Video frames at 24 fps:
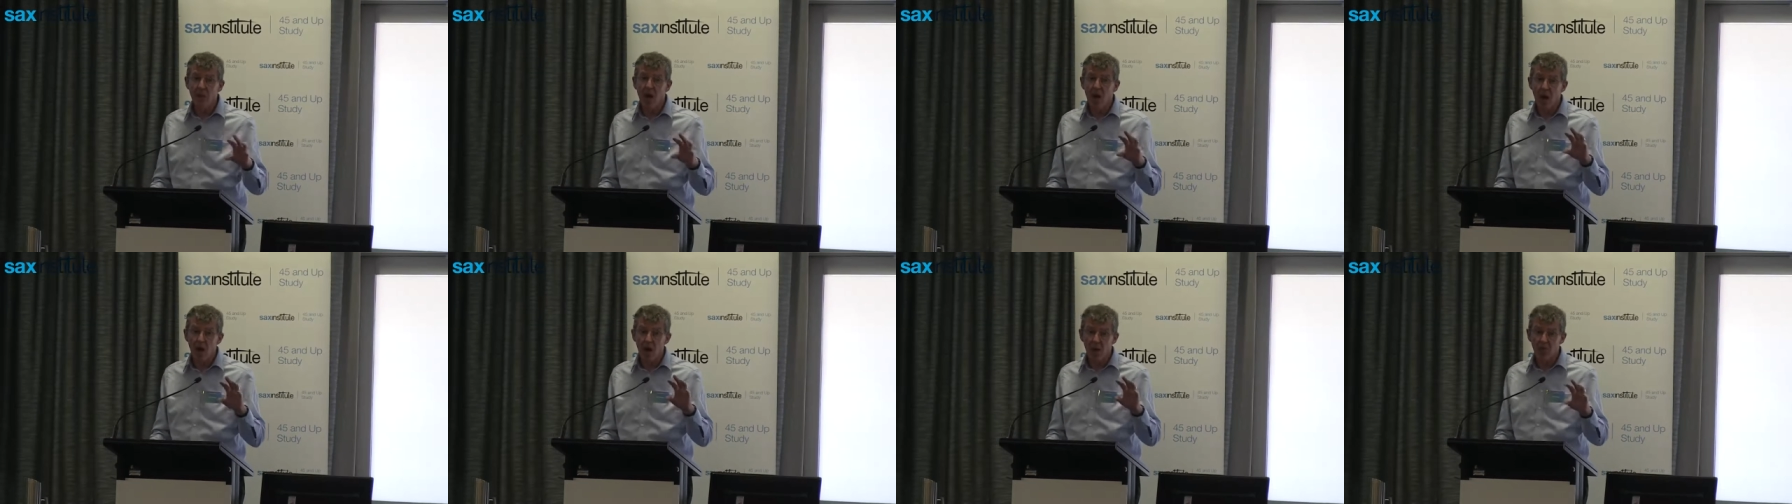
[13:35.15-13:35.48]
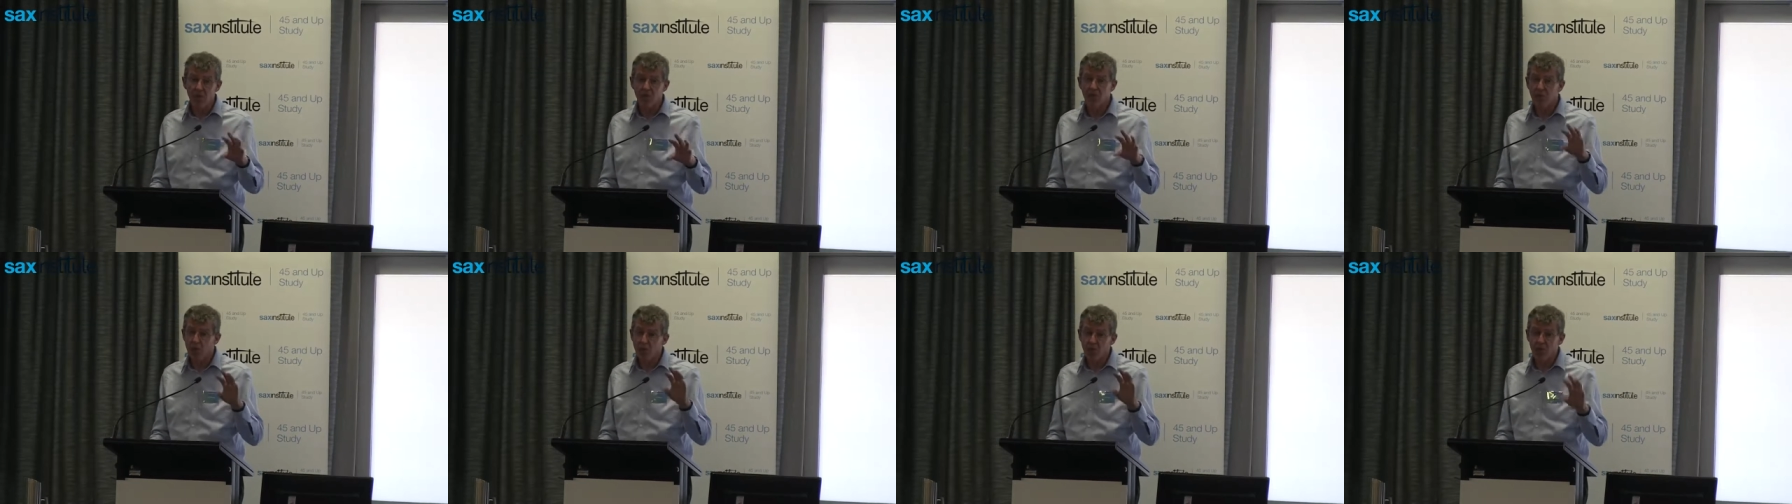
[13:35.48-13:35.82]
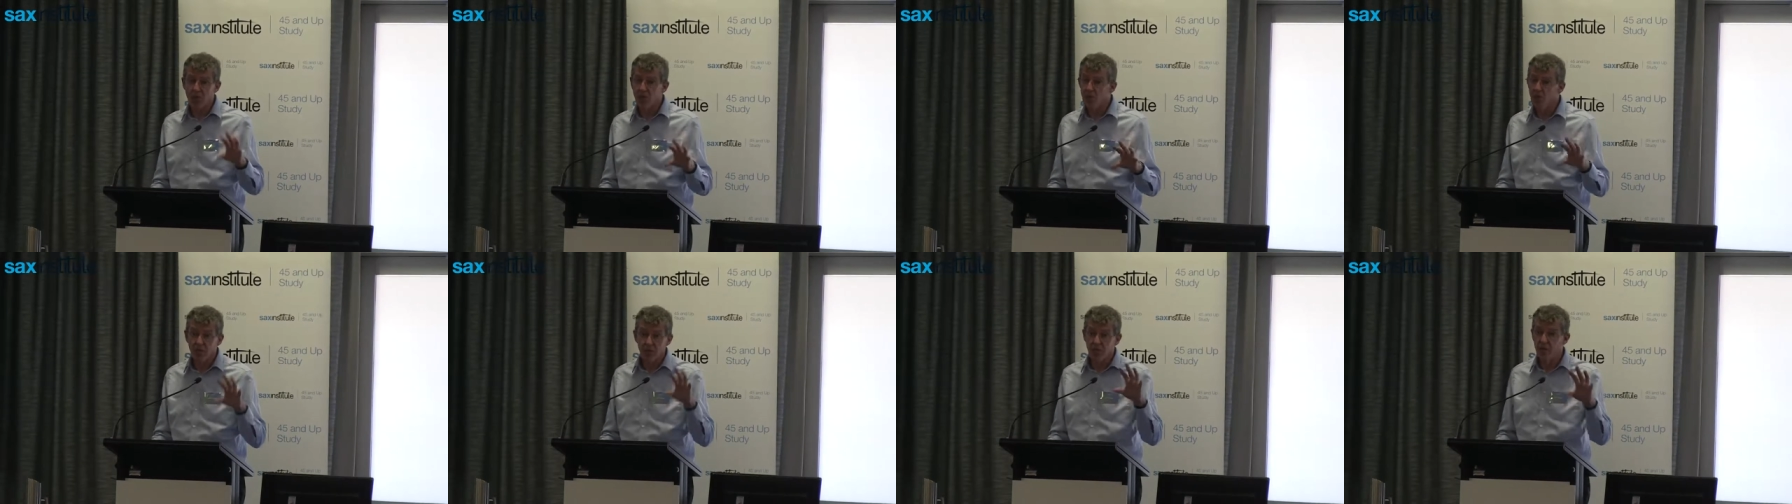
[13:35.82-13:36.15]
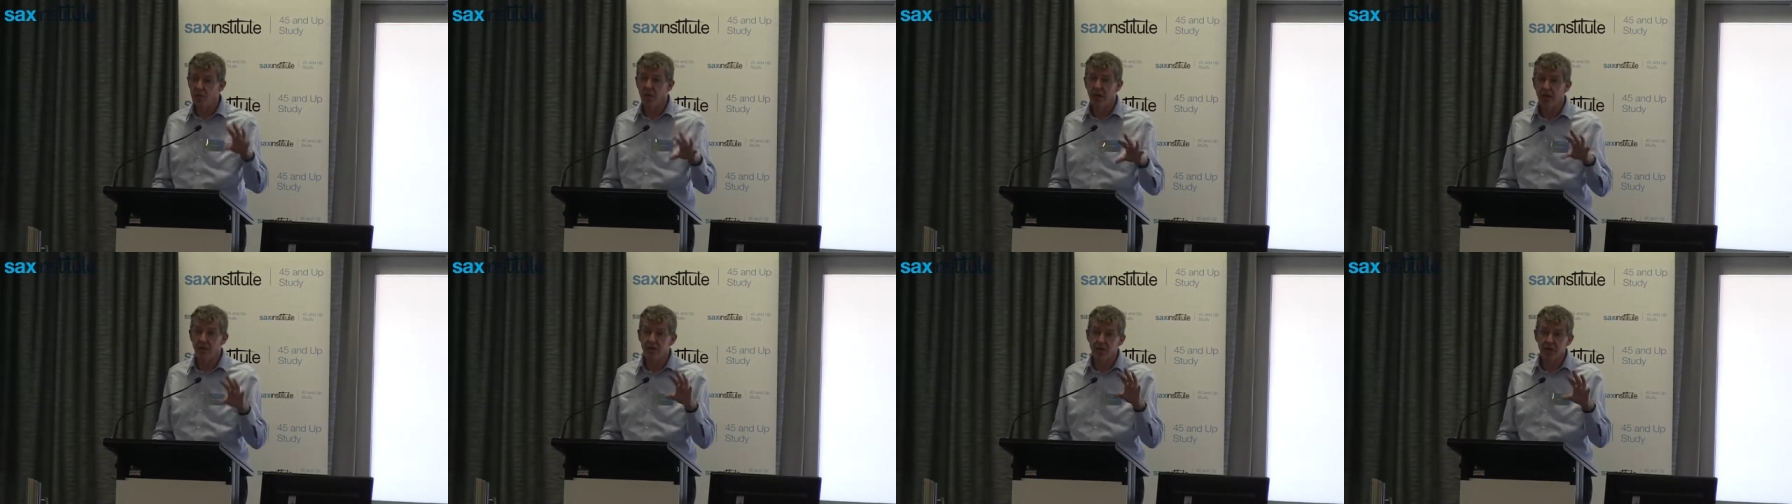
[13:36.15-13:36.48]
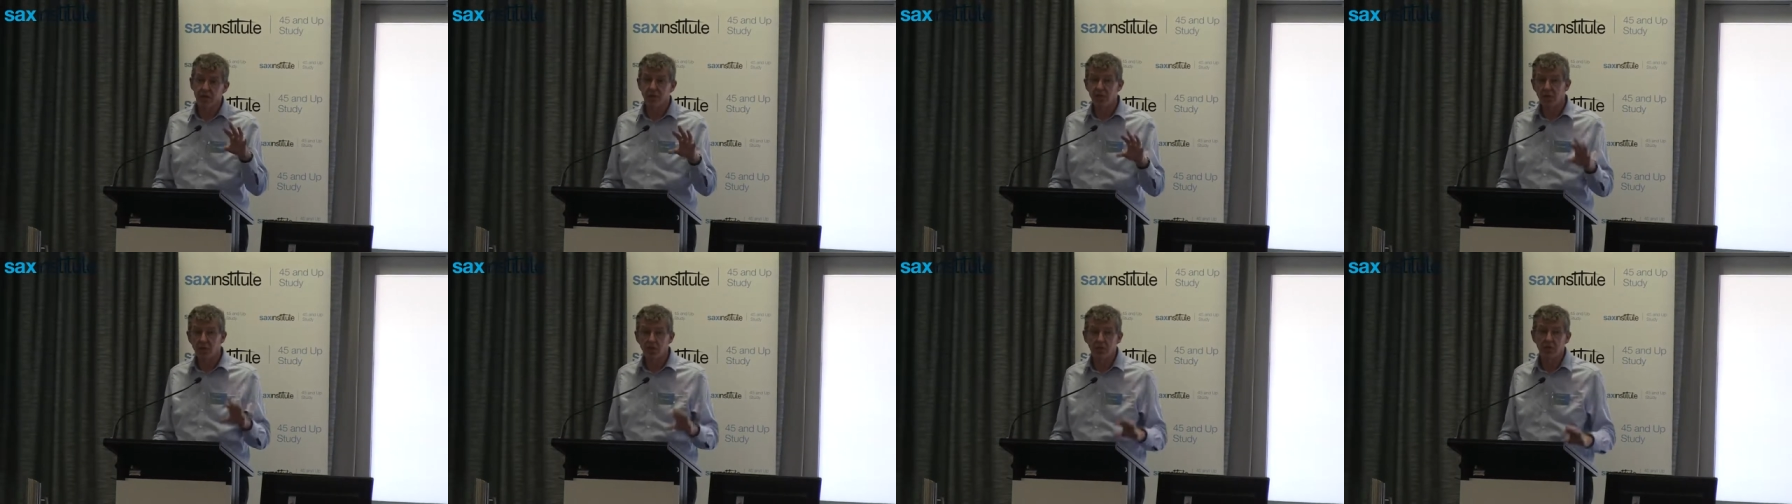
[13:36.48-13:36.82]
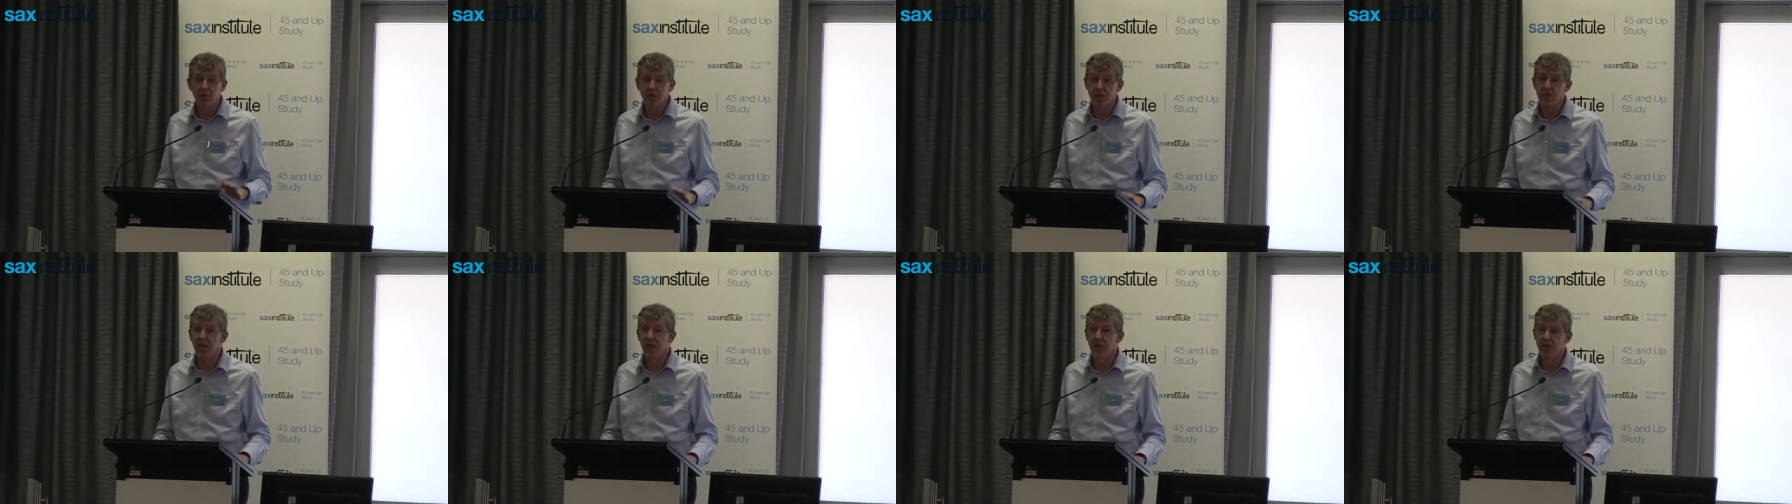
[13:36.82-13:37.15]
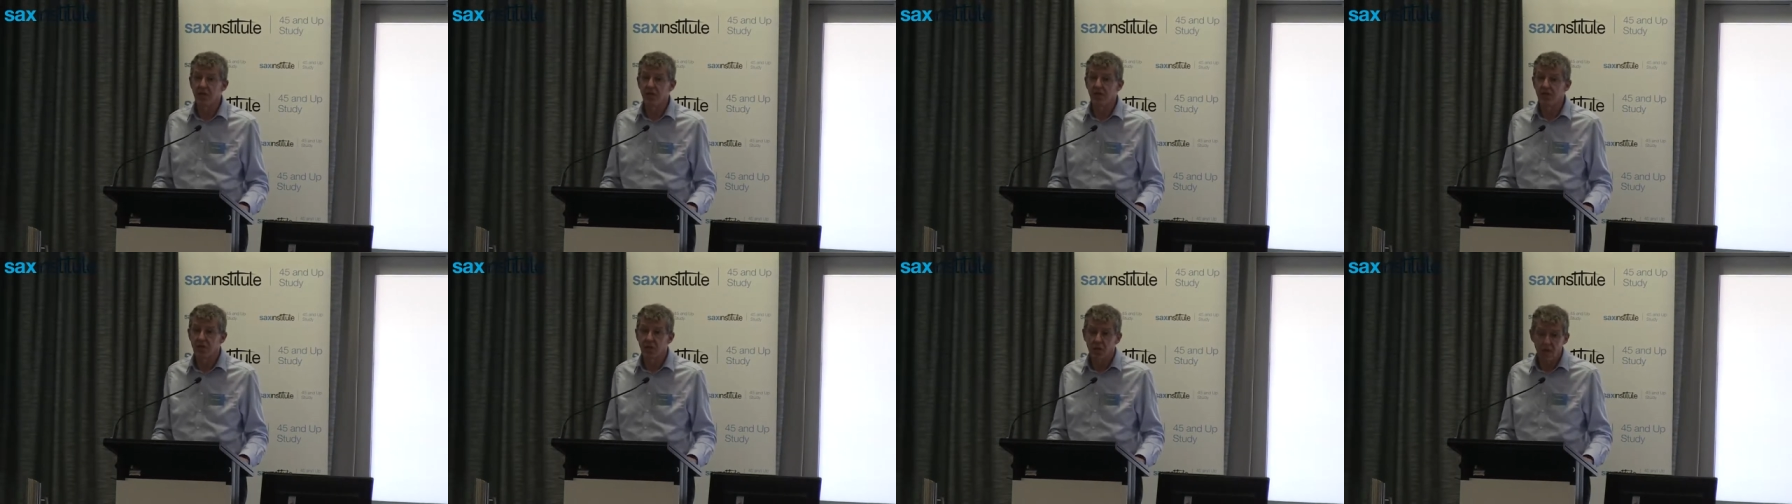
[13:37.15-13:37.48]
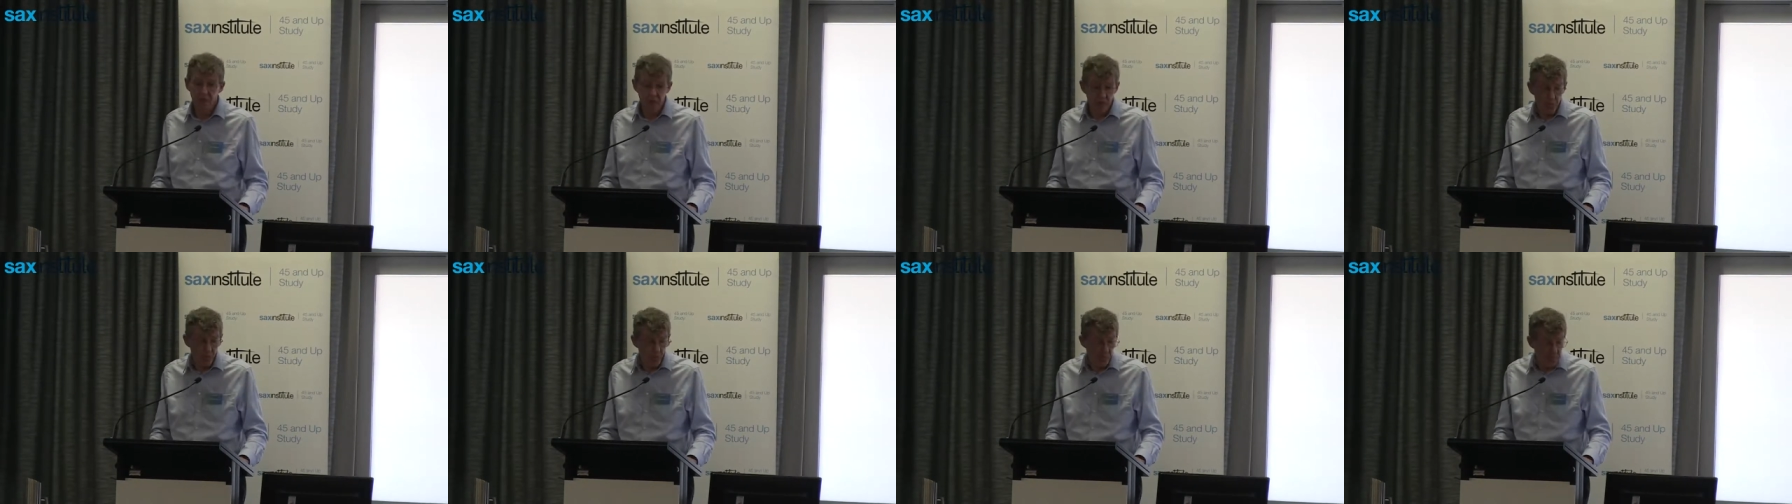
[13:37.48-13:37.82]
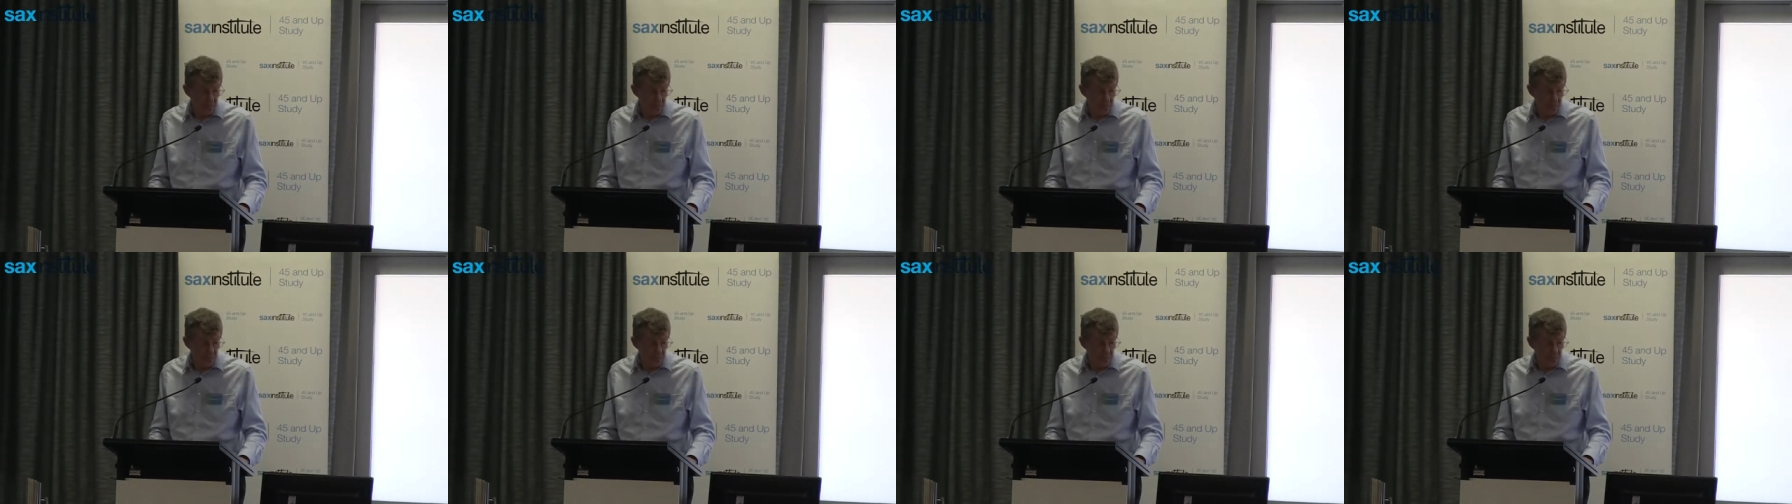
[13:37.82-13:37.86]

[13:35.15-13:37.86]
are responsible for about 70% of cervical